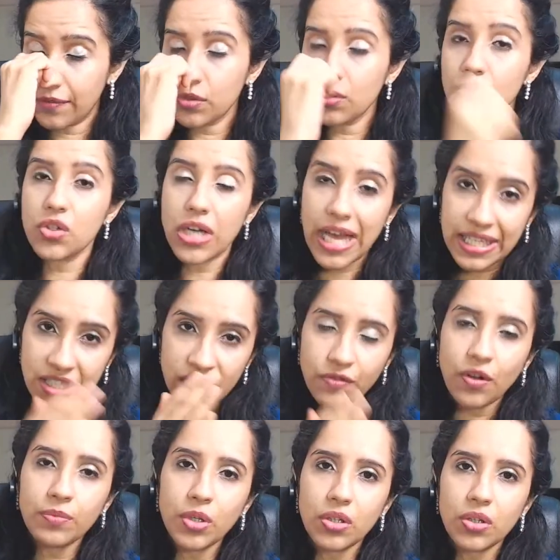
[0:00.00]
You have to
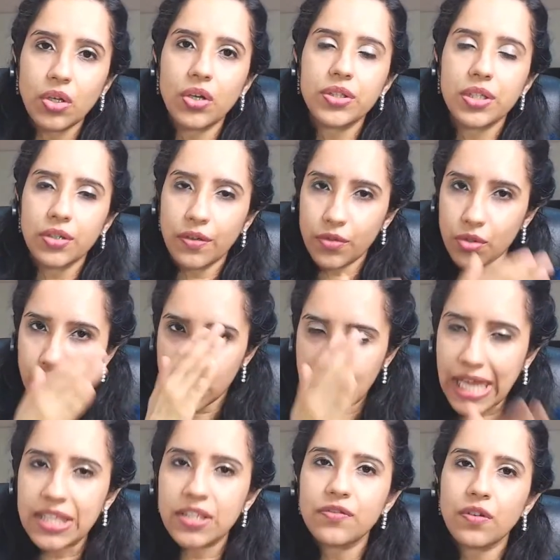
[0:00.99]
transform your thoughts, and you have to
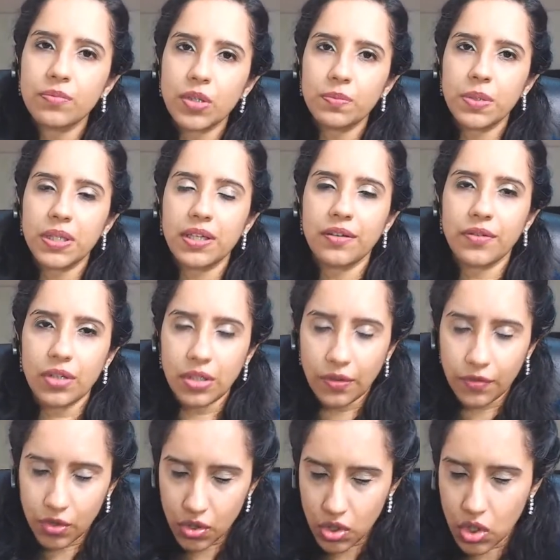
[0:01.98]
transform your behavior, and
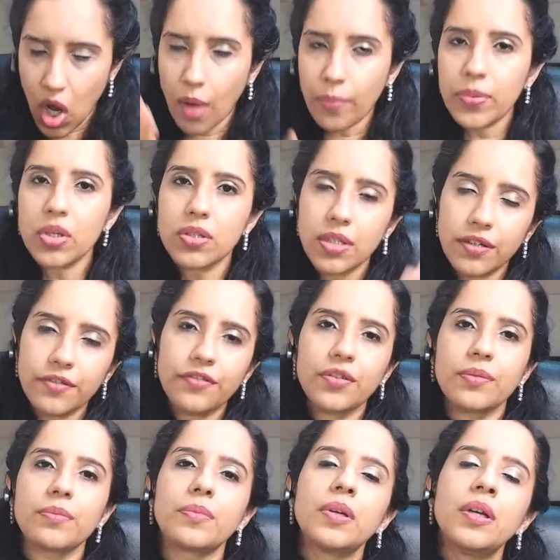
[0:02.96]
you have to stop yourself
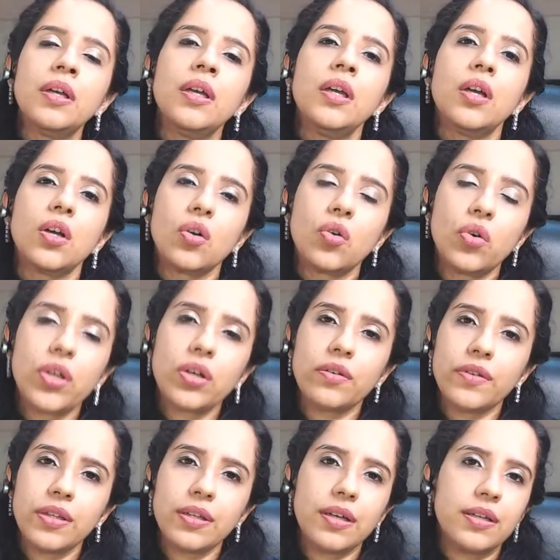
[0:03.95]
from going
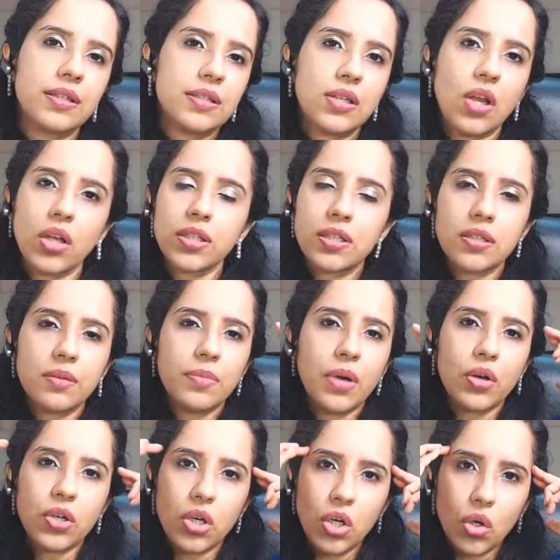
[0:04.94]
over there. It's not just
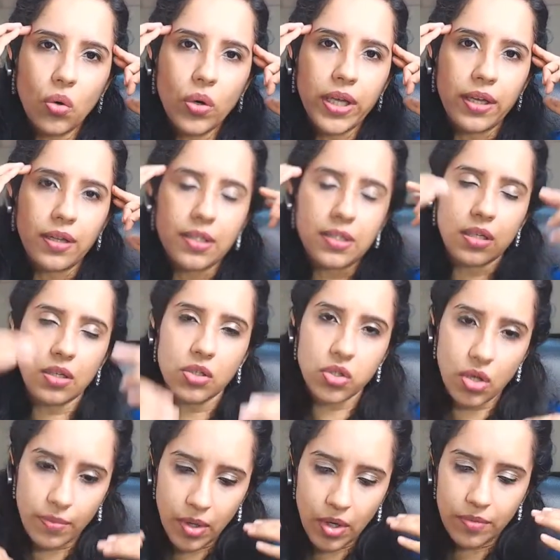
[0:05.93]
about knowing, it's
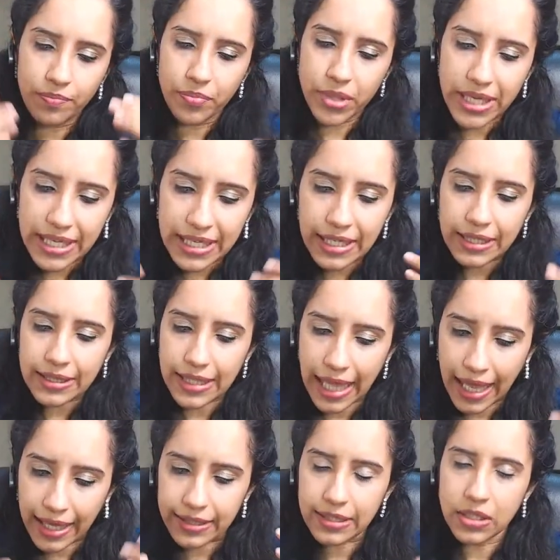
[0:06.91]
also about bringing
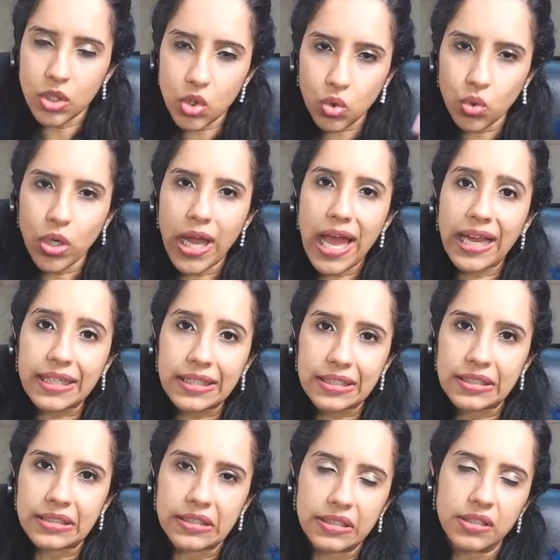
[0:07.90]
that into
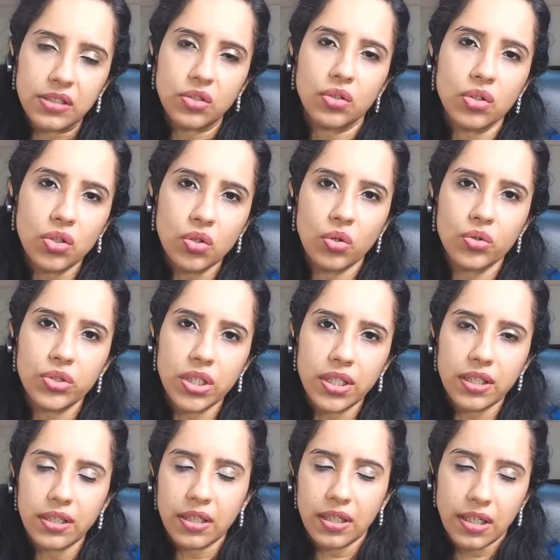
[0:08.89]
action,
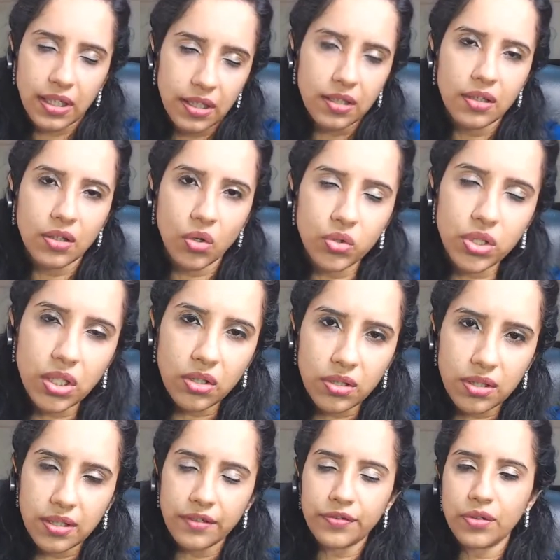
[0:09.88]
coaching
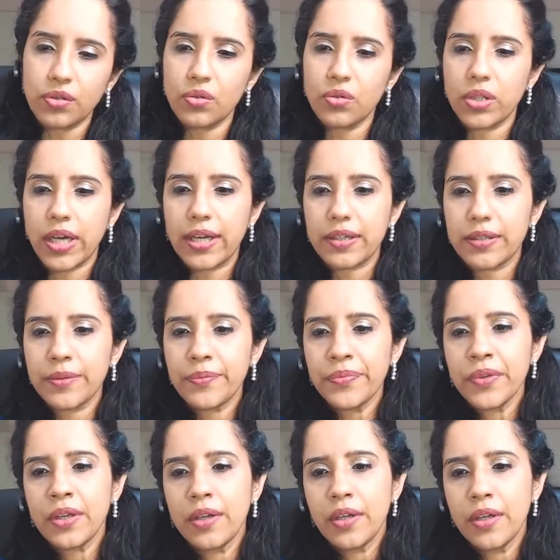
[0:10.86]
yourself to do that.
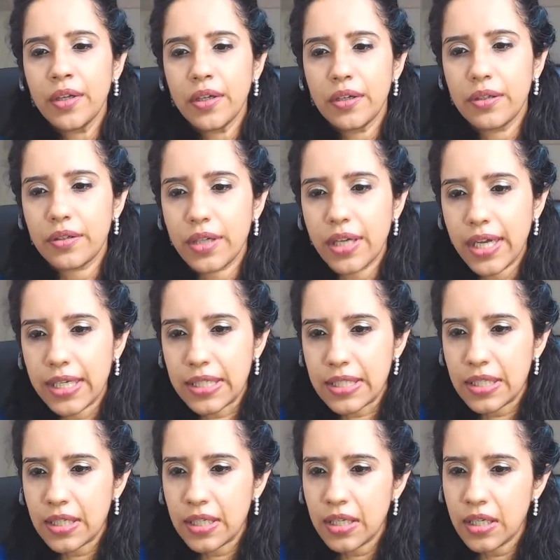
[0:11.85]

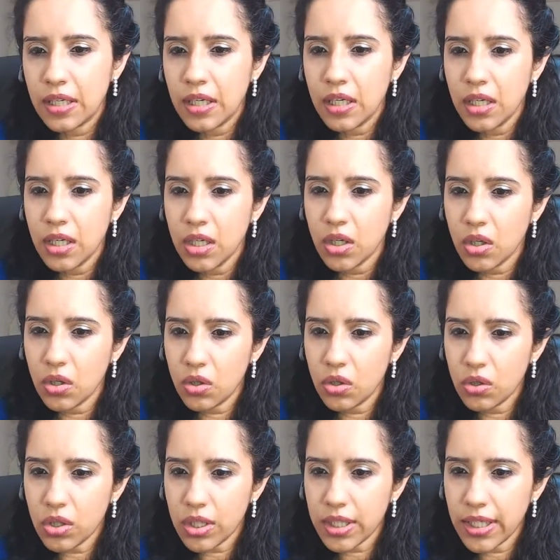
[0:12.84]
Right.
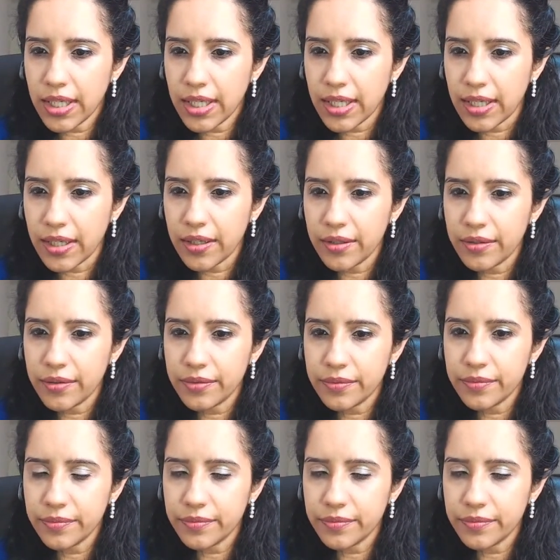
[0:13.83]
Okay.